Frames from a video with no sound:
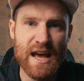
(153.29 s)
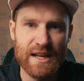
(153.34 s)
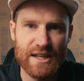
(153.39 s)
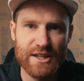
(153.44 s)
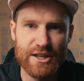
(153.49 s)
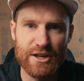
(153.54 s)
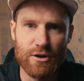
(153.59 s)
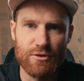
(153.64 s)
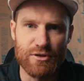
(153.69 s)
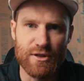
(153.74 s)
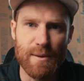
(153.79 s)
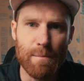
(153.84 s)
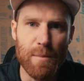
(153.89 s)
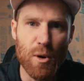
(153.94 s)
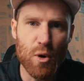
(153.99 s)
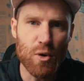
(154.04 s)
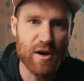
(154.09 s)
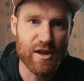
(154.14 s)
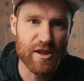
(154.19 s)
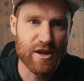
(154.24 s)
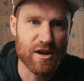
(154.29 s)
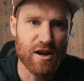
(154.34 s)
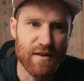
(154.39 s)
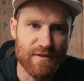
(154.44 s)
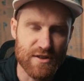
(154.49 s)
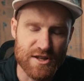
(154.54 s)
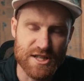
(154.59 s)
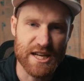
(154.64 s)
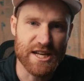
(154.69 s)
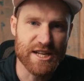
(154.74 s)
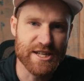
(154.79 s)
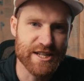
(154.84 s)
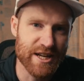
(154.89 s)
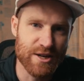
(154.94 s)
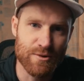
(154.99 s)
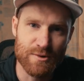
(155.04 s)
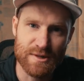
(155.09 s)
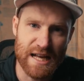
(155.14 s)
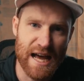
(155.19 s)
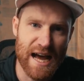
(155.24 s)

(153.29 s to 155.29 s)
The bulk of the conversation was